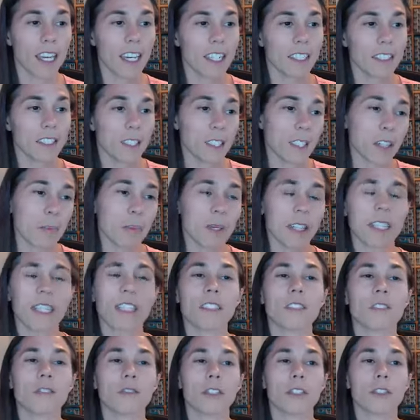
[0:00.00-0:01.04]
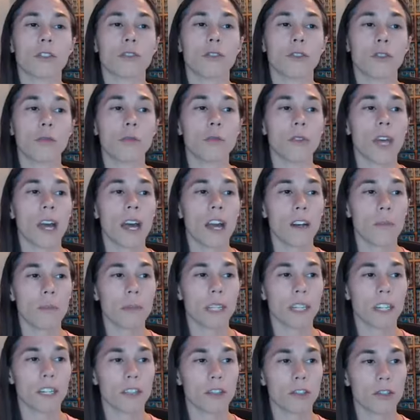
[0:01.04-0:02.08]
It's a little bit easier to do that
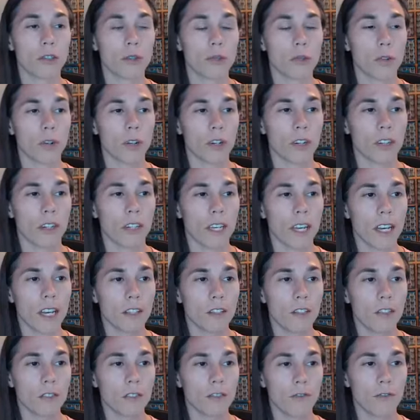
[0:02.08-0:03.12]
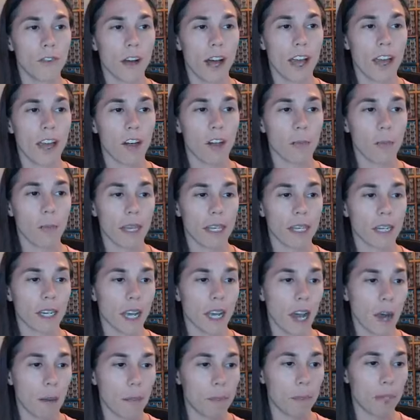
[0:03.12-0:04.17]
because you could do file, make a
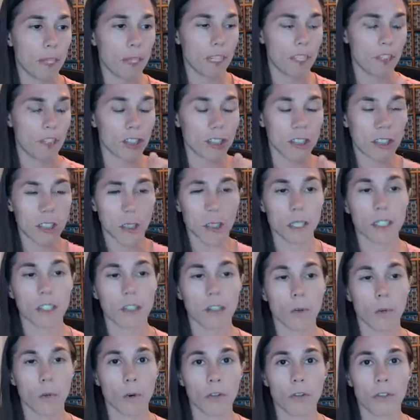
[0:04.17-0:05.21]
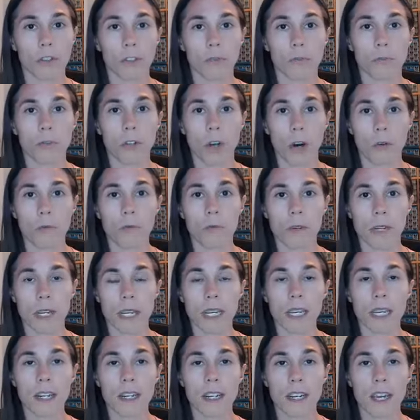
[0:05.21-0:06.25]
copy, and just delete the words you don't
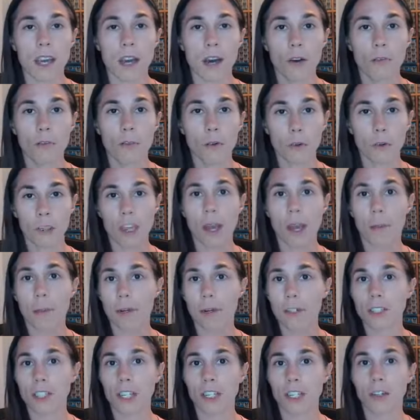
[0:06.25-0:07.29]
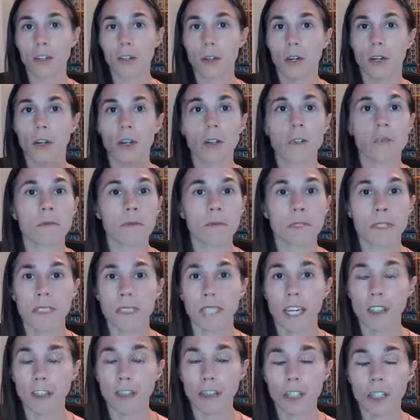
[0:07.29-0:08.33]
need for that particular
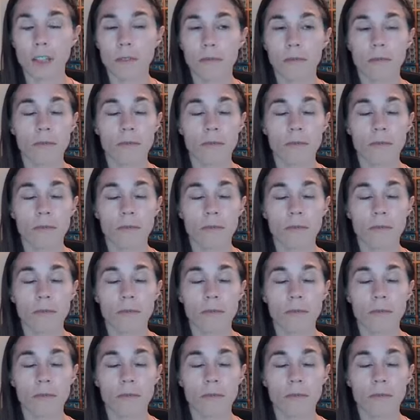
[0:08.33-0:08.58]
session.